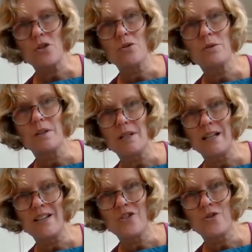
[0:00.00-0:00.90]
sure that it
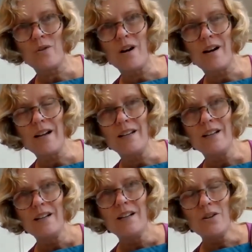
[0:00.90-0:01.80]
is dry,
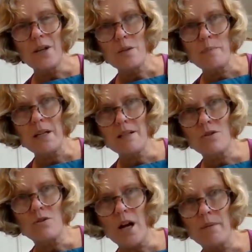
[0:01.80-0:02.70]
or those pins are
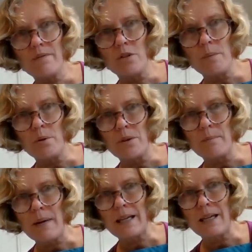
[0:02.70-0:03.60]
dry before you put
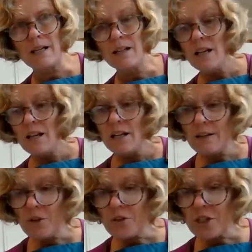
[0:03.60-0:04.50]
them back in. And
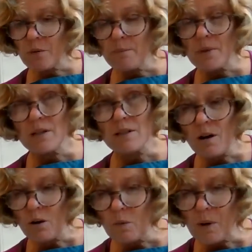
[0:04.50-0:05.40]
if you do immerse the
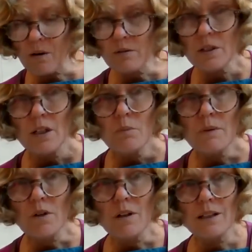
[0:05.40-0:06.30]
whole bowl,
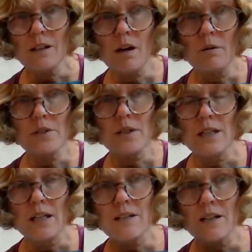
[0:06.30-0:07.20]
we've got little holes in
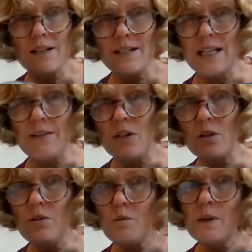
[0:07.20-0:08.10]
here, so you need to give it a
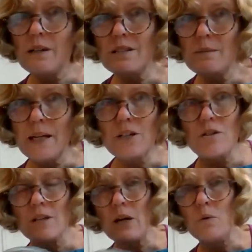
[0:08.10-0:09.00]
good wiggle to make
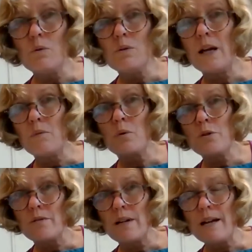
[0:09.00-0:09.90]
sure you get all that
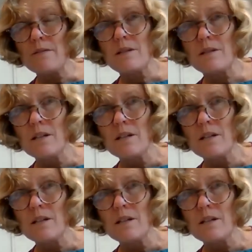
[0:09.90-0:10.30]
water out,